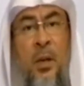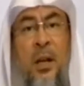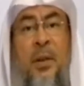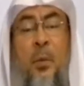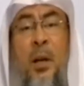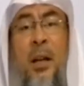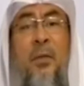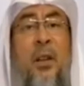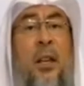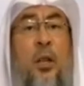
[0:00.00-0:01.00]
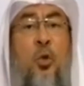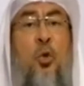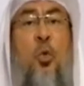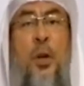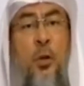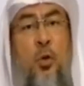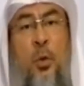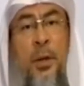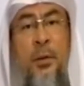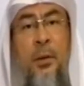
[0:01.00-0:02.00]
Whatever they do, we
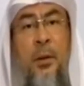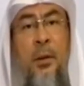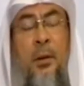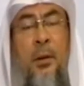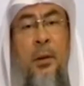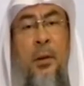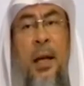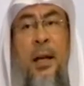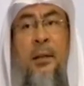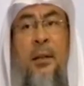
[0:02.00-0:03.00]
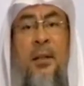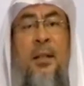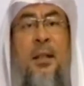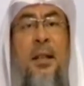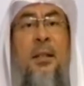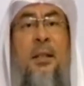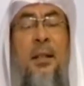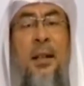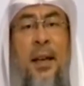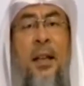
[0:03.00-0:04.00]
do it. And this
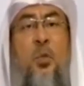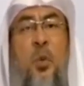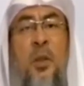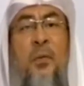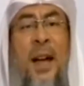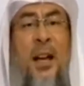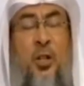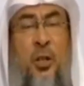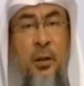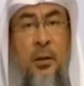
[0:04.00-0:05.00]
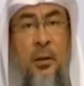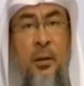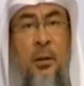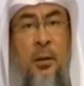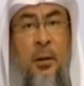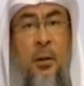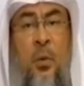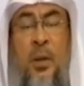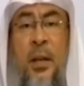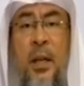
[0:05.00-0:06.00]
is the case with fashion.
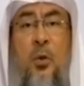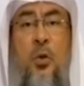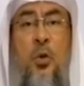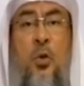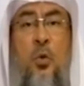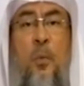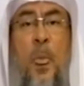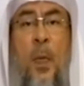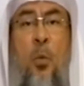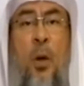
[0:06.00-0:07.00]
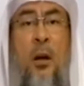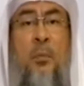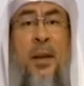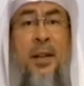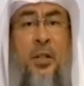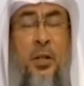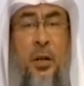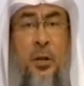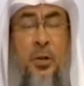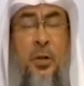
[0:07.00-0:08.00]
When they used to wear
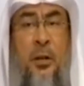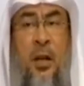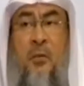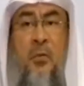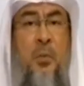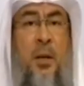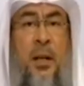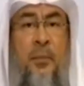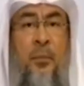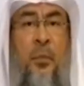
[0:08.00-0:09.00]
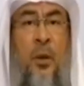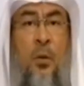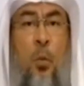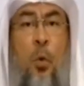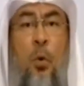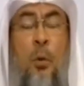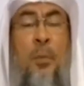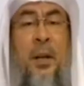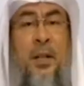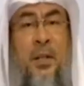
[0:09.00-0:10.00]
miniskirts, everybody
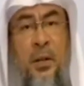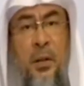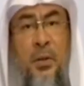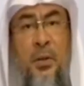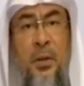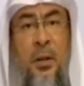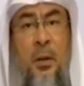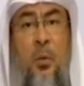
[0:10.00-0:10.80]
wore miniskirts.